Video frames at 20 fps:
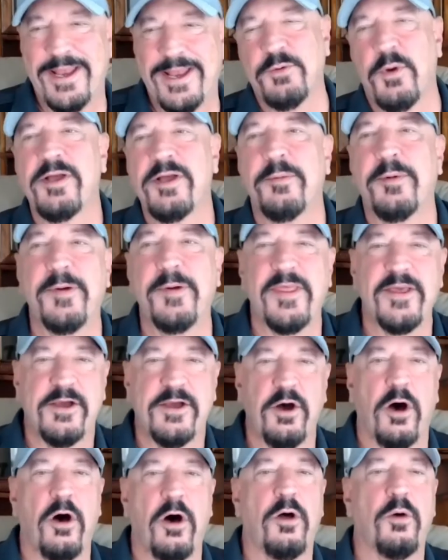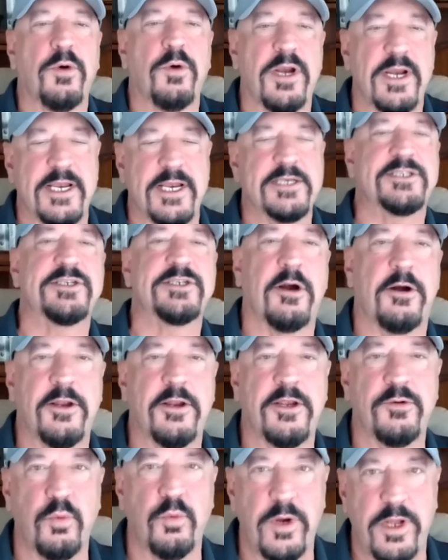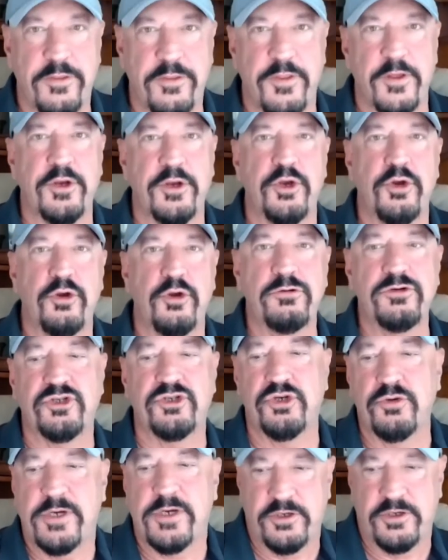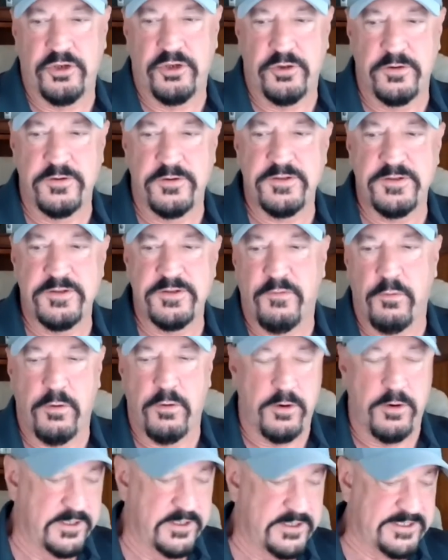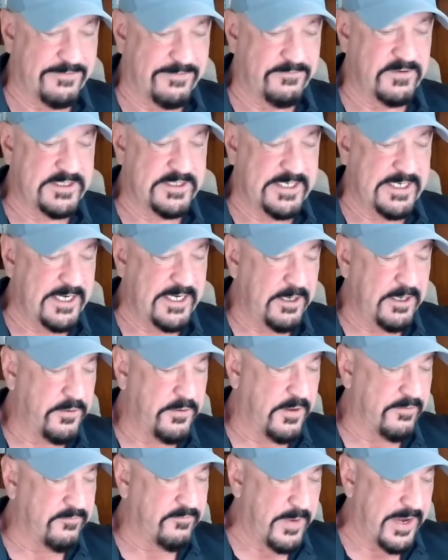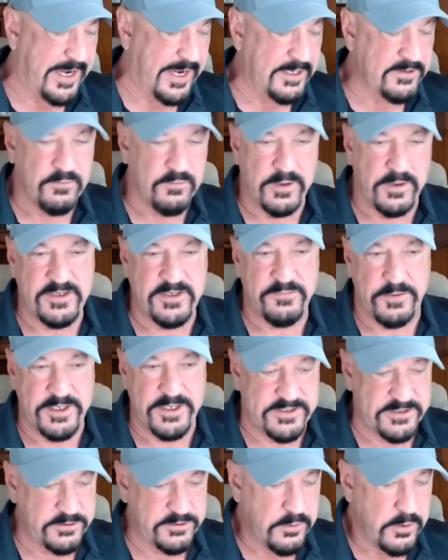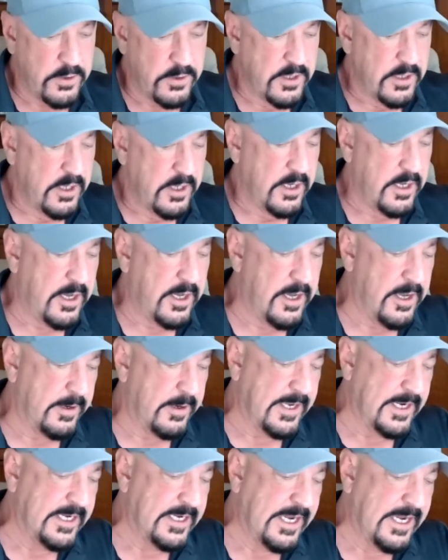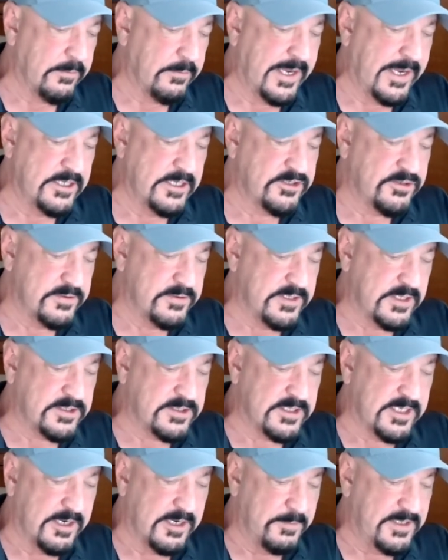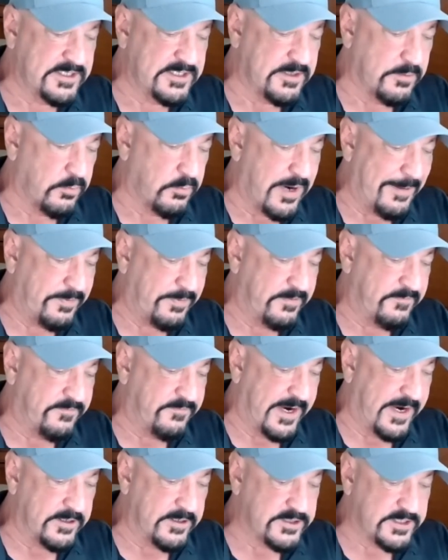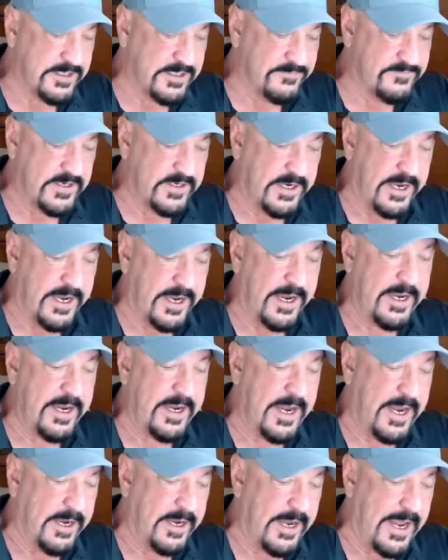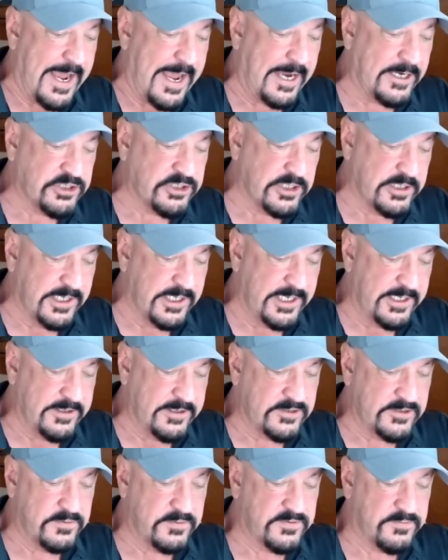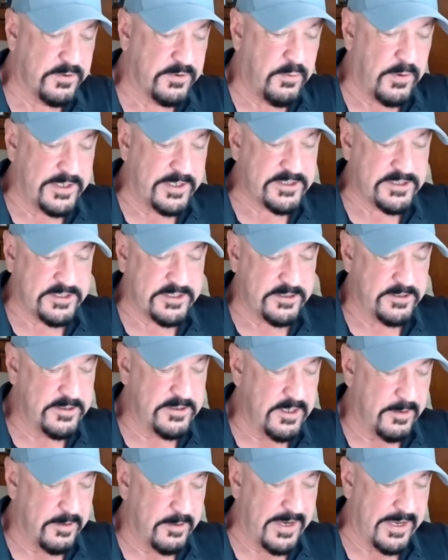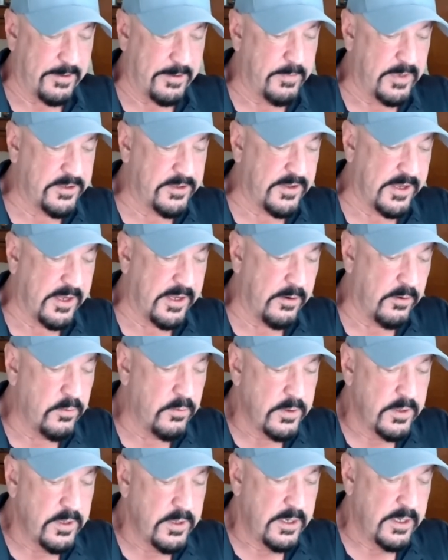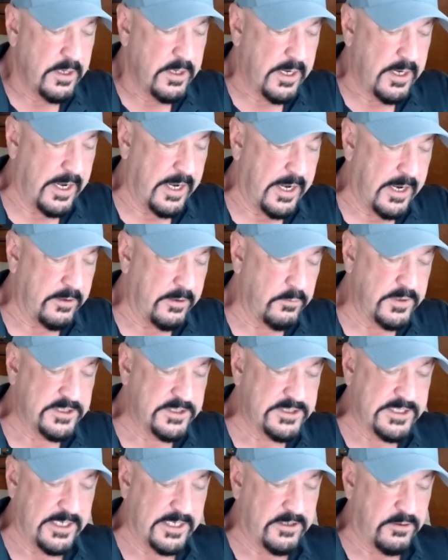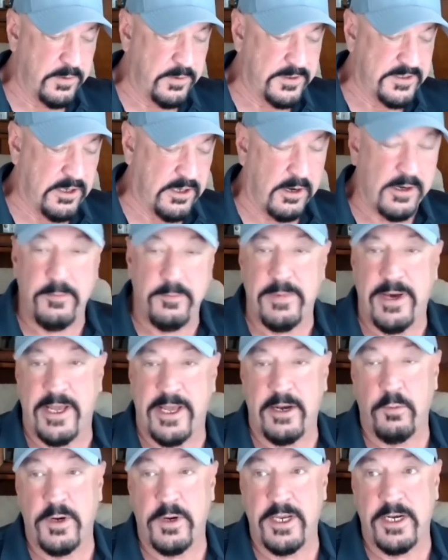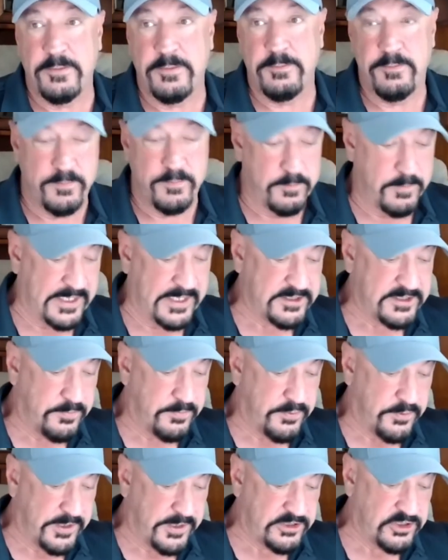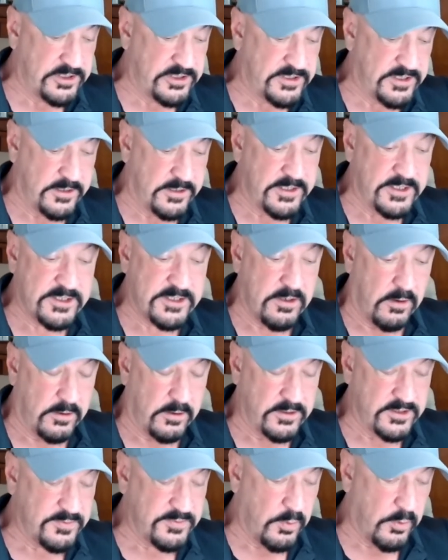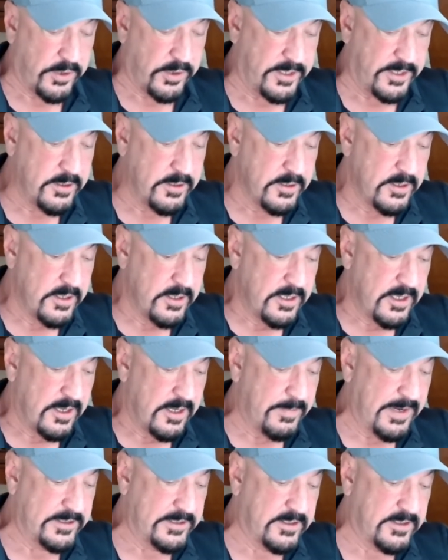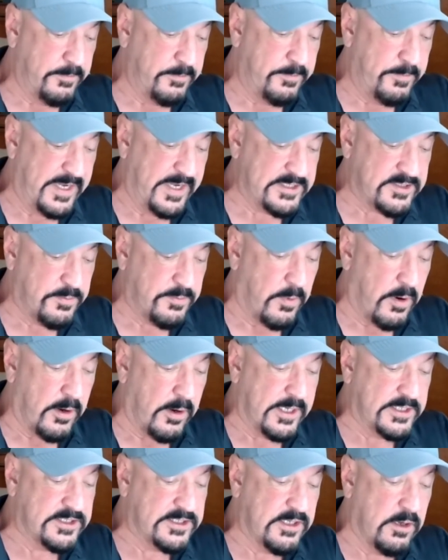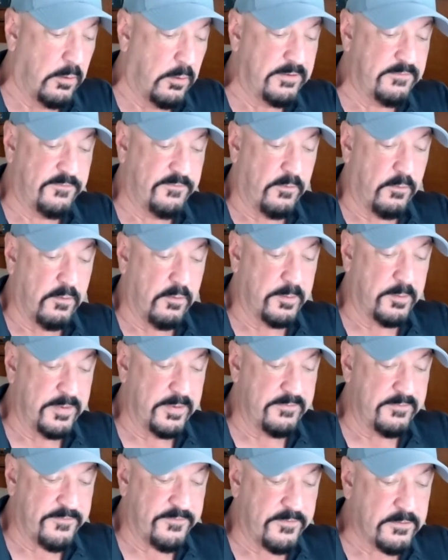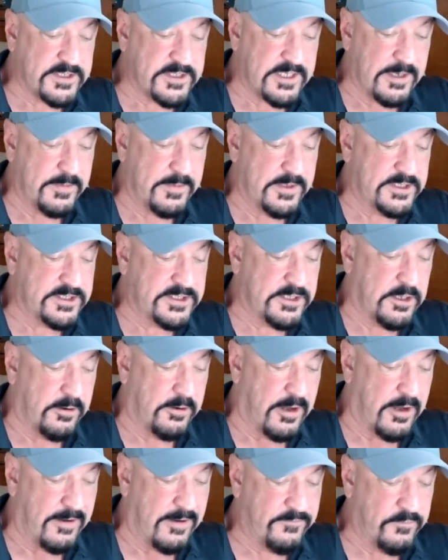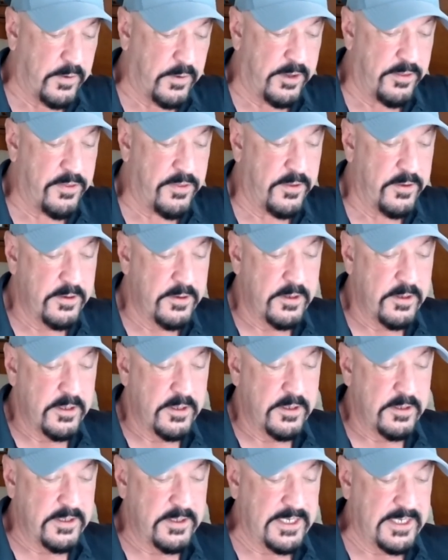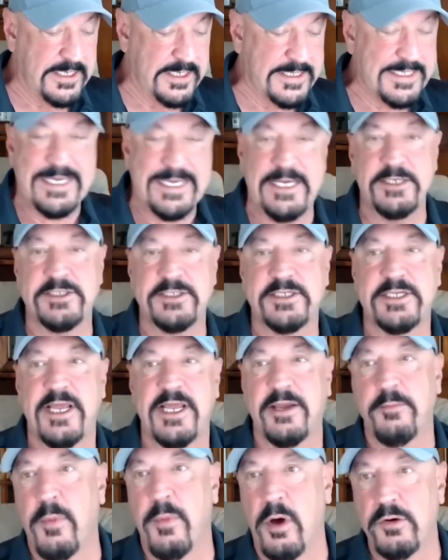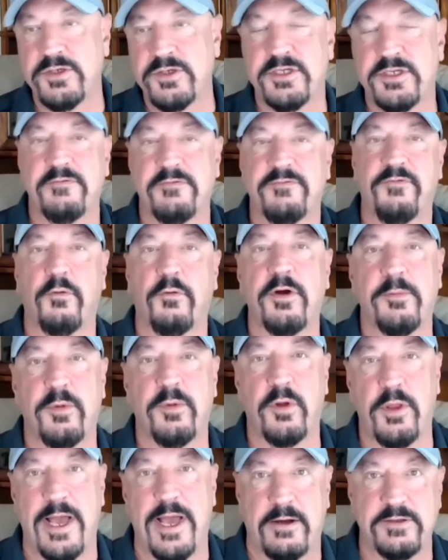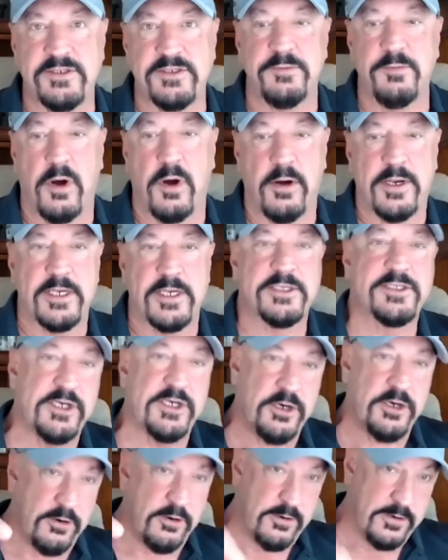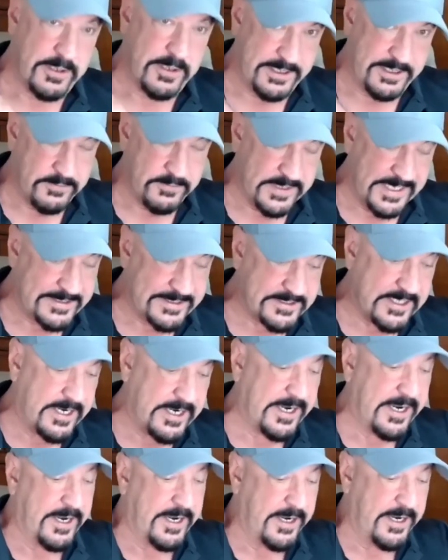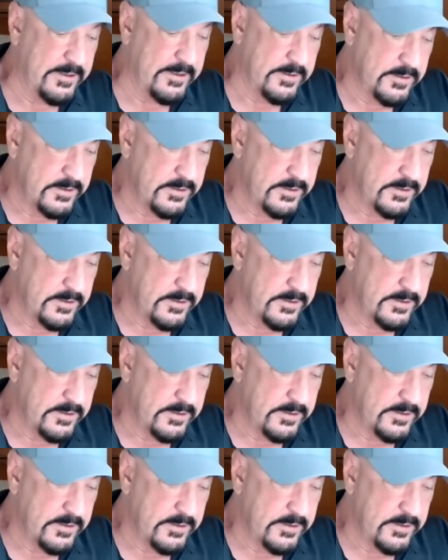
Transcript: to welcome everybody to the call. We're going to get started with news you can use for the seventeenth of May, twenty twenty-two. Uh, I'm going to get right into it. This is going to be some rapid fire stuff today. And actually, this was requested about a month ago, and we said that we would talk about it. We're going to make some predictions on this call this morning about the best markets going forward. But first, I'm going to start off with the least and most affordable housing markets currently, right today,